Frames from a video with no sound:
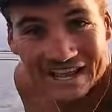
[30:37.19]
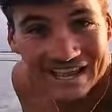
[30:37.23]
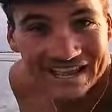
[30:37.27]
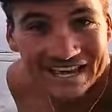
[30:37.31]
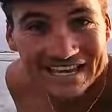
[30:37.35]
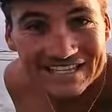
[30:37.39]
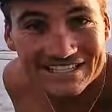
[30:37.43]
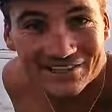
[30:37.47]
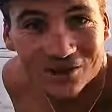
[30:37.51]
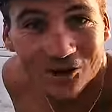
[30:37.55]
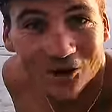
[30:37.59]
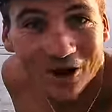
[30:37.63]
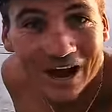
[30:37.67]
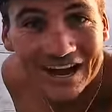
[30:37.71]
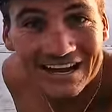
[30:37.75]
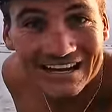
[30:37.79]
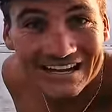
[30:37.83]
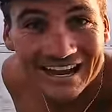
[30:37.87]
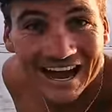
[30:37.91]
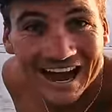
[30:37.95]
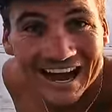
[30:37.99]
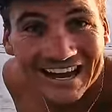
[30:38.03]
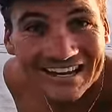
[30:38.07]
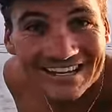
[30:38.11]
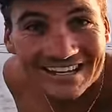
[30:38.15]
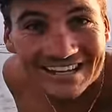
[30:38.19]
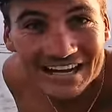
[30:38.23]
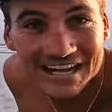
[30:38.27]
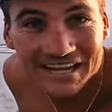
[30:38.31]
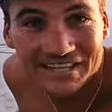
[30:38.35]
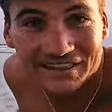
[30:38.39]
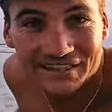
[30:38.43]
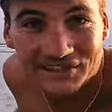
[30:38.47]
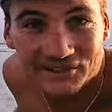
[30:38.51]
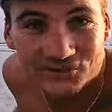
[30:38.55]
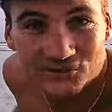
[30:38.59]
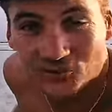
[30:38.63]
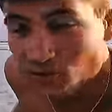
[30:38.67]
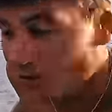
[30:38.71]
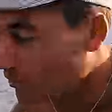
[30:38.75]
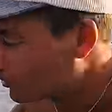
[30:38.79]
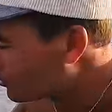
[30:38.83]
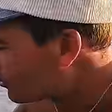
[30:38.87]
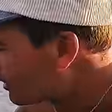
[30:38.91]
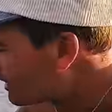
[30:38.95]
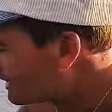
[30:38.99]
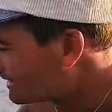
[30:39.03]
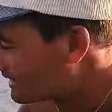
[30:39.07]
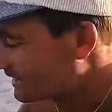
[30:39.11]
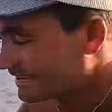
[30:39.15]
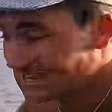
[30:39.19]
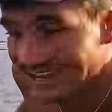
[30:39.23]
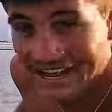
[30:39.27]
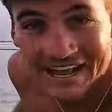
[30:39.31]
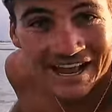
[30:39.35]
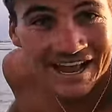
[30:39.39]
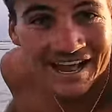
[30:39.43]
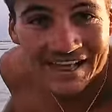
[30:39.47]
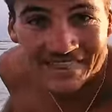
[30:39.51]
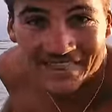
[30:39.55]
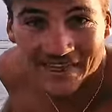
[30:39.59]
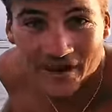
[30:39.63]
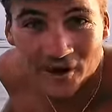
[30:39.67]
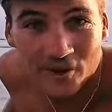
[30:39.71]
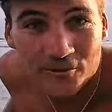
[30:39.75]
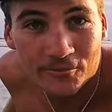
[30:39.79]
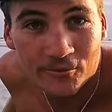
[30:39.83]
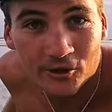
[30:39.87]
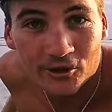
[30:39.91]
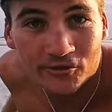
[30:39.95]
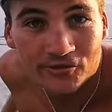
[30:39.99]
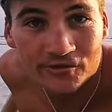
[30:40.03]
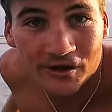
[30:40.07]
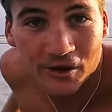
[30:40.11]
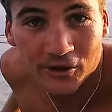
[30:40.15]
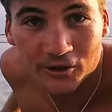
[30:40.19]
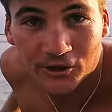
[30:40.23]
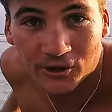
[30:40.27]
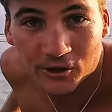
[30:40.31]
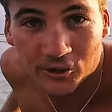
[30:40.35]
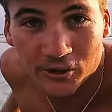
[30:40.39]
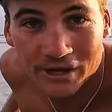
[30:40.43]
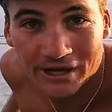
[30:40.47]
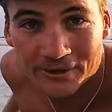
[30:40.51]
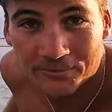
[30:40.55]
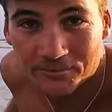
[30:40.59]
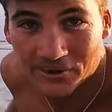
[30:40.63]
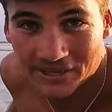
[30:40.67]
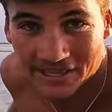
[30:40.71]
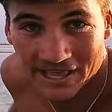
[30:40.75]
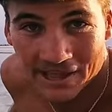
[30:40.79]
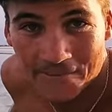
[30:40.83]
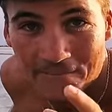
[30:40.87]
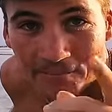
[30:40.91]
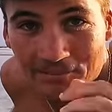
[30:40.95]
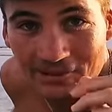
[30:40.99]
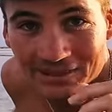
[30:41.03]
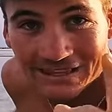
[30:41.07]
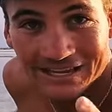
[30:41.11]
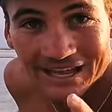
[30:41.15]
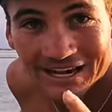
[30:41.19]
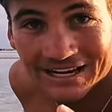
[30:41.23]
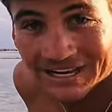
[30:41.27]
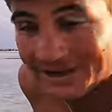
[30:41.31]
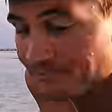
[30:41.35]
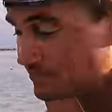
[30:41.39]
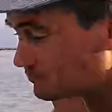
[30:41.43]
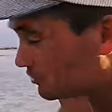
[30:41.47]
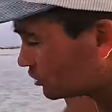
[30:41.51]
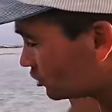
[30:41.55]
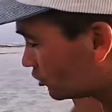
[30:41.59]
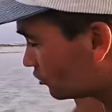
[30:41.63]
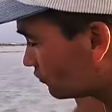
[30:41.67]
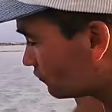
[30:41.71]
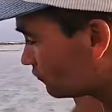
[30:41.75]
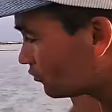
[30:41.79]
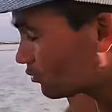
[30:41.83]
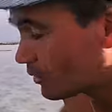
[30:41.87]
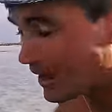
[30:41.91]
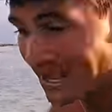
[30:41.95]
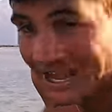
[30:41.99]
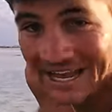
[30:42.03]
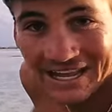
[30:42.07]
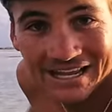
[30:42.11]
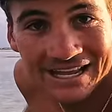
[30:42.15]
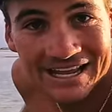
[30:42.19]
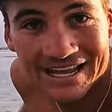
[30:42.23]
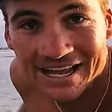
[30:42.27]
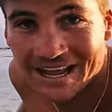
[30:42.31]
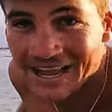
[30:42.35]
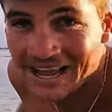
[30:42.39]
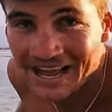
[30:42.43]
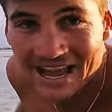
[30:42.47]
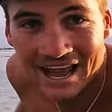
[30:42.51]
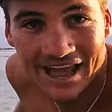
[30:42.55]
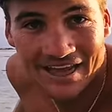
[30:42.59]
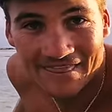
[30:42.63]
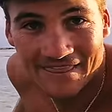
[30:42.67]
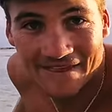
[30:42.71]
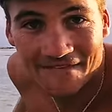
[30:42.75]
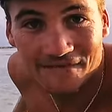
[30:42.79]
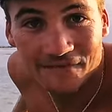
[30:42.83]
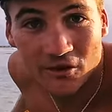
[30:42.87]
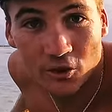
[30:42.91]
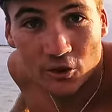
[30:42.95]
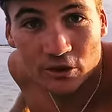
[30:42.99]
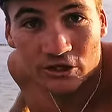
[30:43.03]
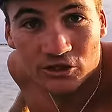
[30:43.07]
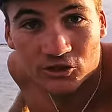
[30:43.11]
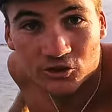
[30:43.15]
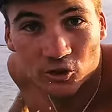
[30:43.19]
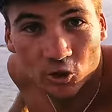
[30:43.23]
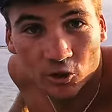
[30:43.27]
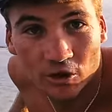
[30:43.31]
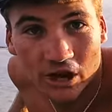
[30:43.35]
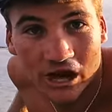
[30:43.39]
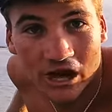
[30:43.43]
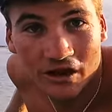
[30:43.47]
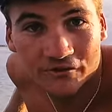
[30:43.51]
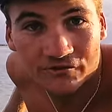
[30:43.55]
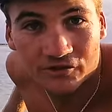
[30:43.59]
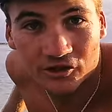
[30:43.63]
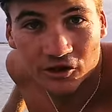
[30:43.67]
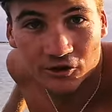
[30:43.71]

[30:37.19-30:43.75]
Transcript: He's hiding underneath this rock right here. They don't move very quick, but they're bloody beautiful eating, and they're very sought after